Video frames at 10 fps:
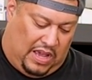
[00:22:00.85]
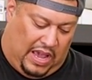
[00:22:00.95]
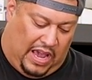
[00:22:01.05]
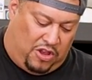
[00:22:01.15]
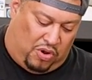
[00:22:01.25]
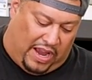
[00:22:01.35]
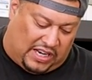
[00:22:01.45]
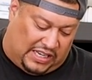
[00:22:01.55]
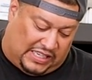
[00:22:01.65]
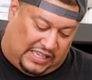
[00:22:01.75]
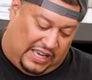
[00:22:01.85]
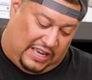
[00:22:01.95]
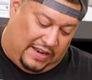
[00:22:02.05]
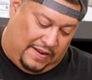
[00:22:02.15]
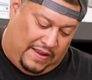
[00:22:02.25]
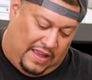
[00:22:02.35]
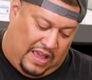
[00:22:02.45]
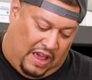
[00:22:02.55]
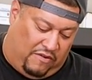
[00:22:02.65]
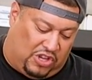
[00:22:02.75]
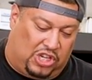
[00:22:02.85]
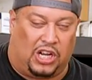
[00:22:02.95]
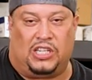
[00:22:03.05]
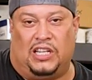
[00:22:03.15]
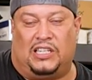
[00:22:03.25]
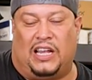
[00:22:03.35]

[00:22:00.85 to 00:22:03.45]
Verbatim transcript: and you can actually see if it's touching the